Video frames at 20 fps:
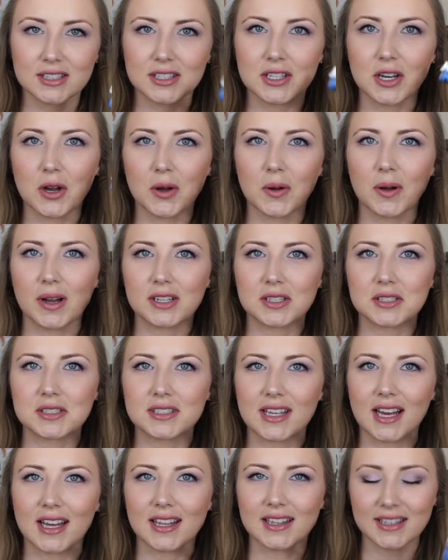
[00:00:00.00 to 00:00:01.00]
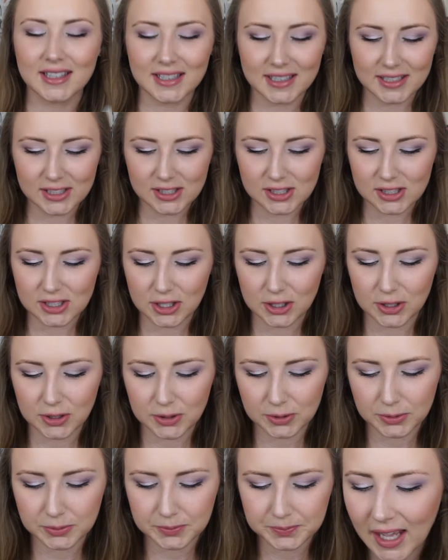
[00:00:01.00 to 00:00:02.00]
So I just got these
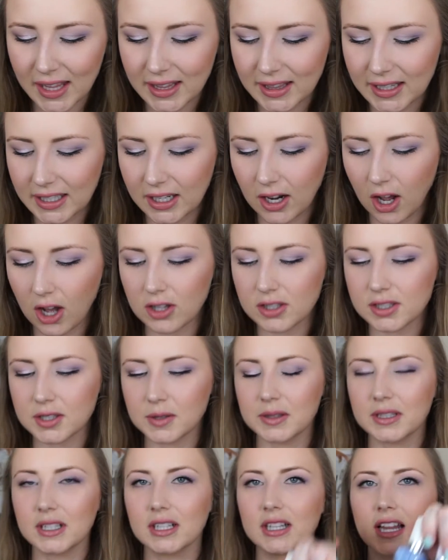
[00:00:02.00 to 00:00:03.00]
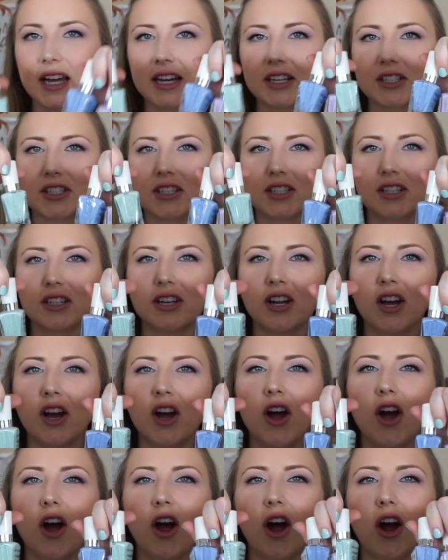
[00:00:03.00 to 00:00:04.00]
two. And then also in the collection
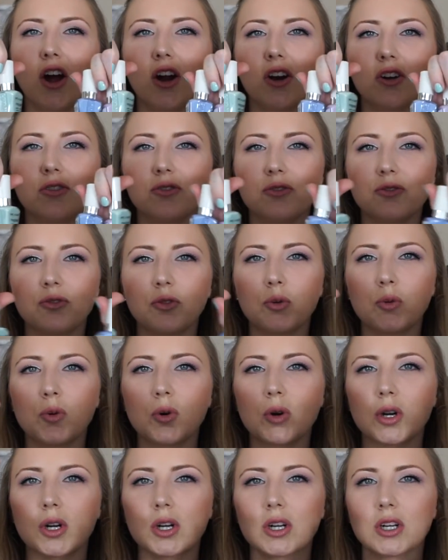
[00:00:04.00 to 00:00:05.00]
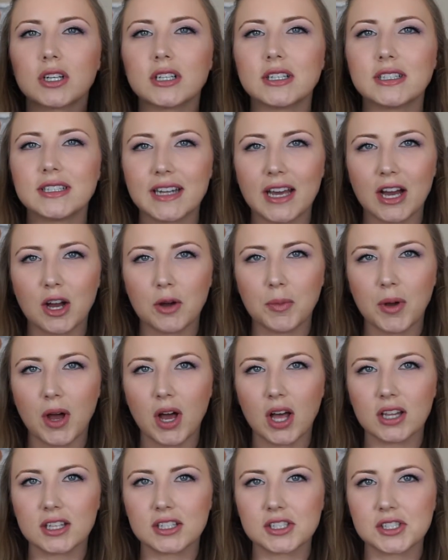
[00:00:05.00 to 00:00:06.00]
are four nail
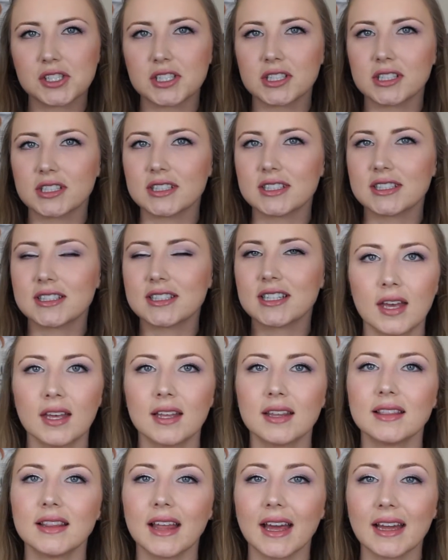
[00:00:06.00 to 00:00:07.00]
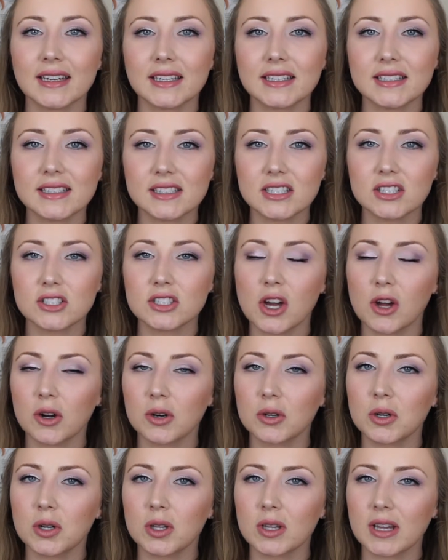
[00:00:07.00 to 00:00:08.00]
polishes. That is a
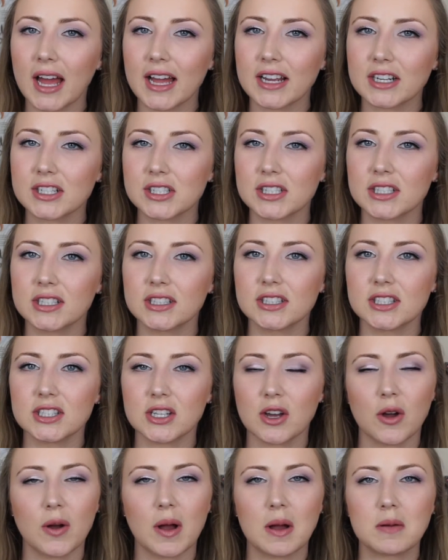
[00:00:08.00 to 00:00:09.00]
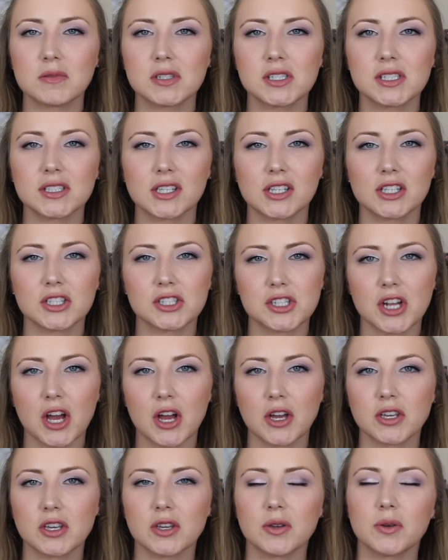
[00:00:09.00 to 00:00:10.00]
total collection. So I'm just going to show
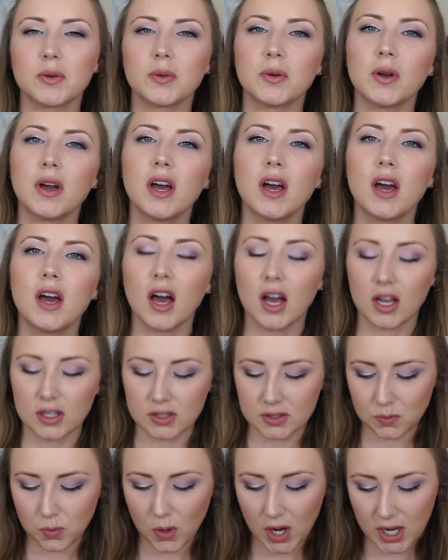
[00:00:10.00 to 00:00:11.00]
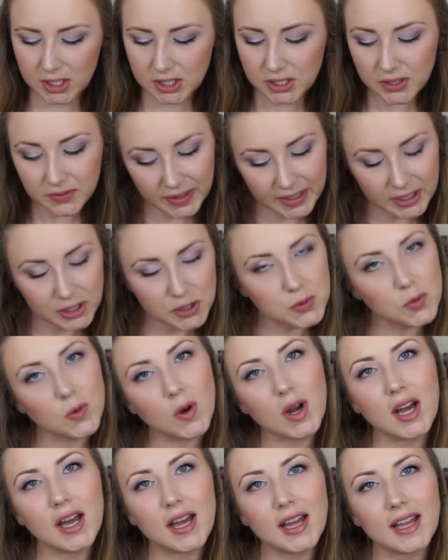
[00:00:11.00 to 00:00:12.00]
you a swatch of each
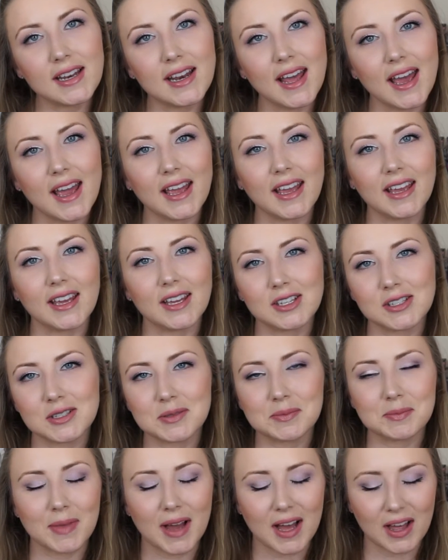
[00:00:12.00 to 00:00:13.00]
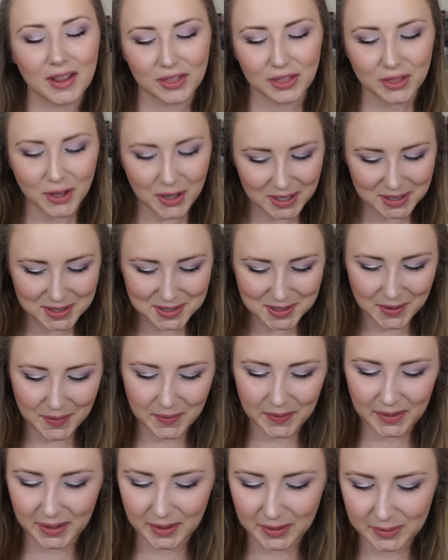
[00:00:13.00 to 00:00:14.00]
one and my thoughts
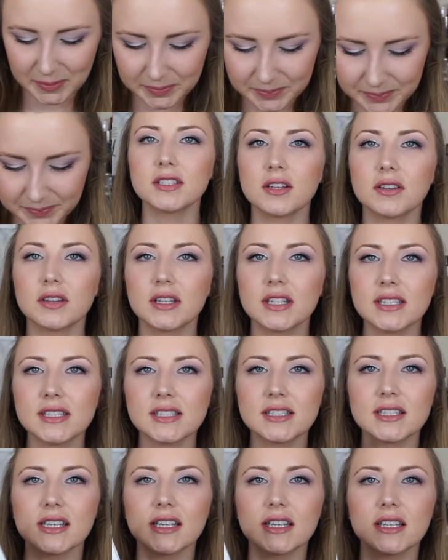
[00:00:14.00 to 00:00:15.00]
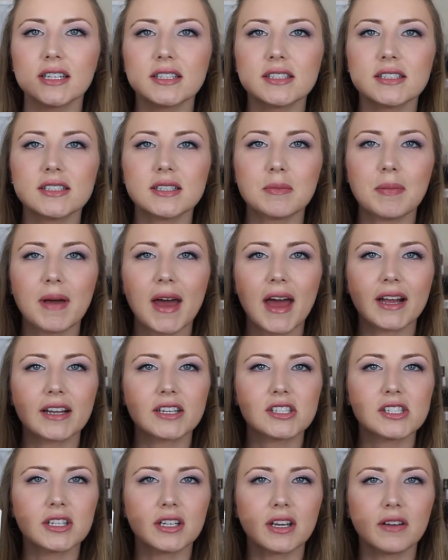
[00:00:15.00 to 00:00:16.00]
on them. So this is the
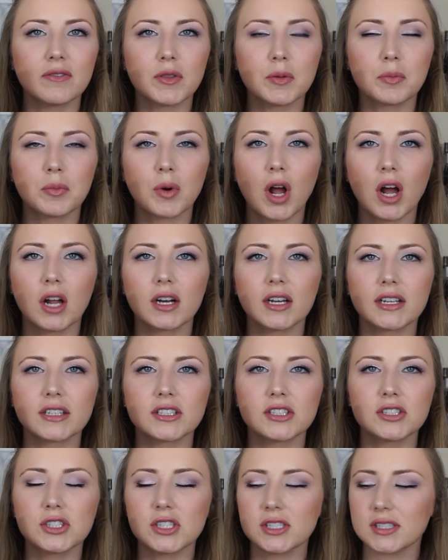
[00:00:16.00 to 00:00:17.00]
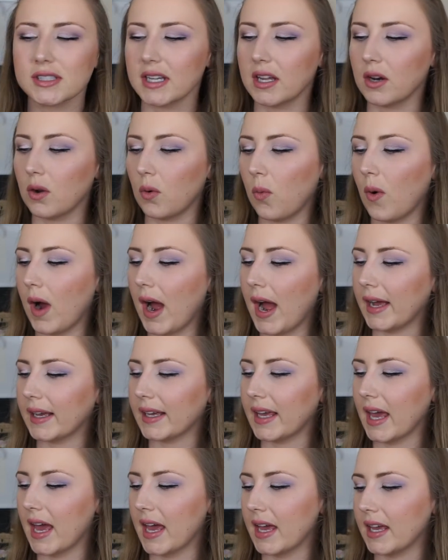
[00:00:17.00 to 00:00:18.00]
packaging of the product just in a white
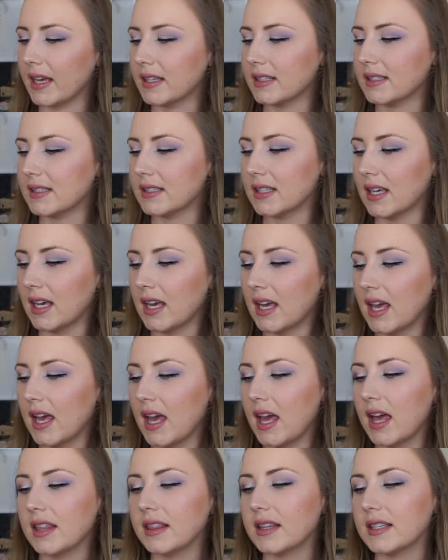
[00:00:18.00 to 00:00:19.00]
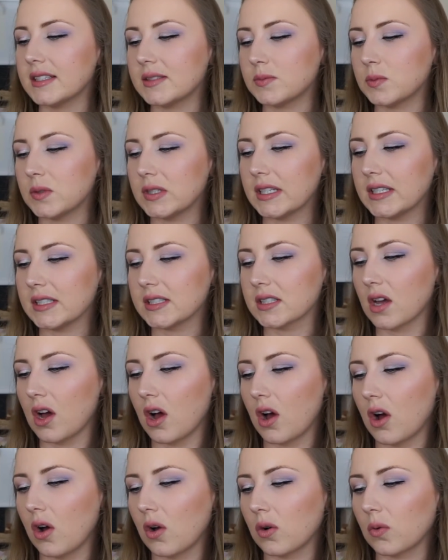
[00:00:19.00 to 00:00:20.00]
case. This one is
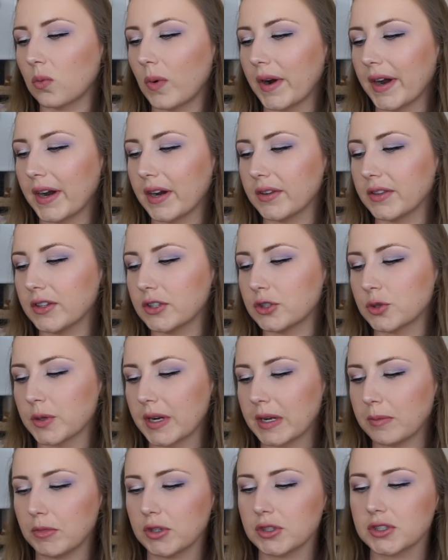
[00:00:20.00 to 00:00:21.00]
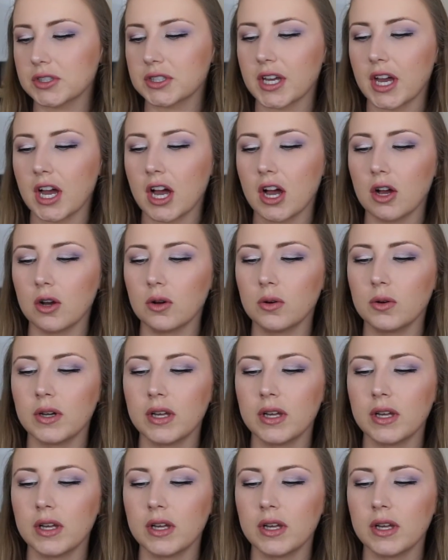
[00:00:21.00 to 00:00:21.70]
called Where the Dreamers Go.